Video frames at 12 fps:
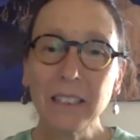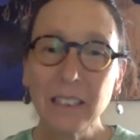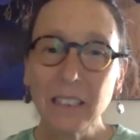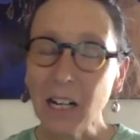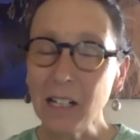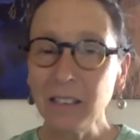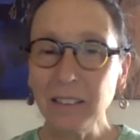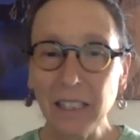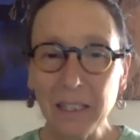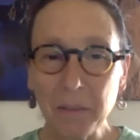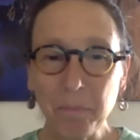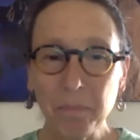pull
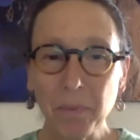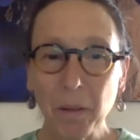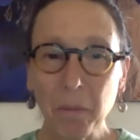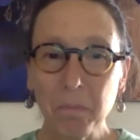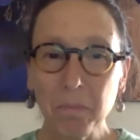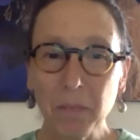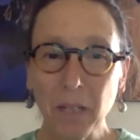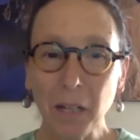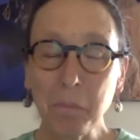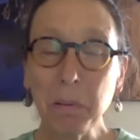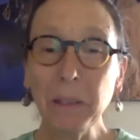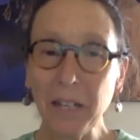
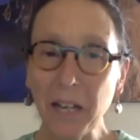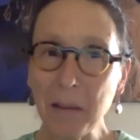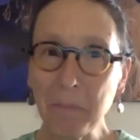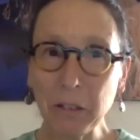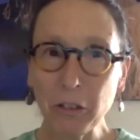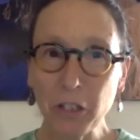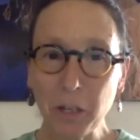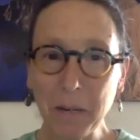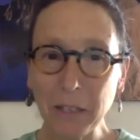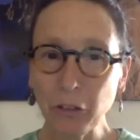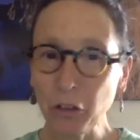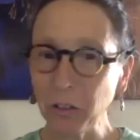it up and share
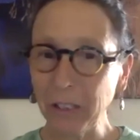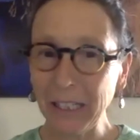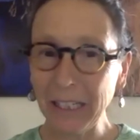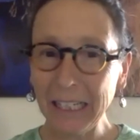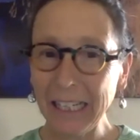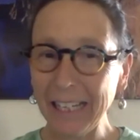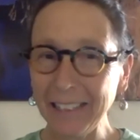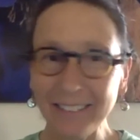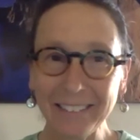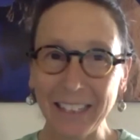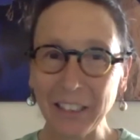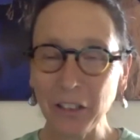my screen,
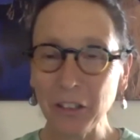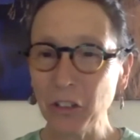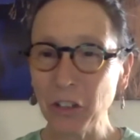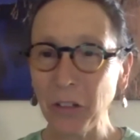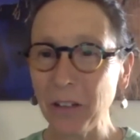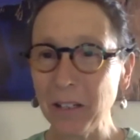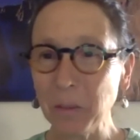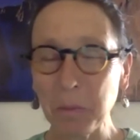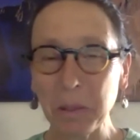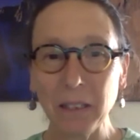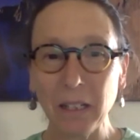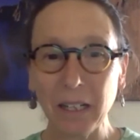and I can show things,
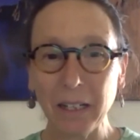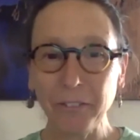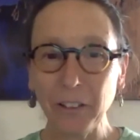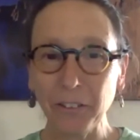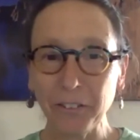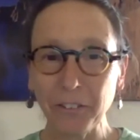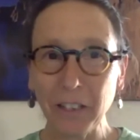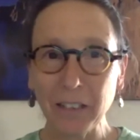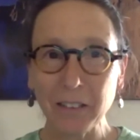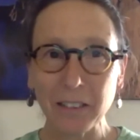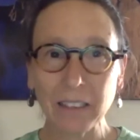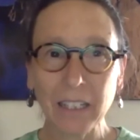but feel free to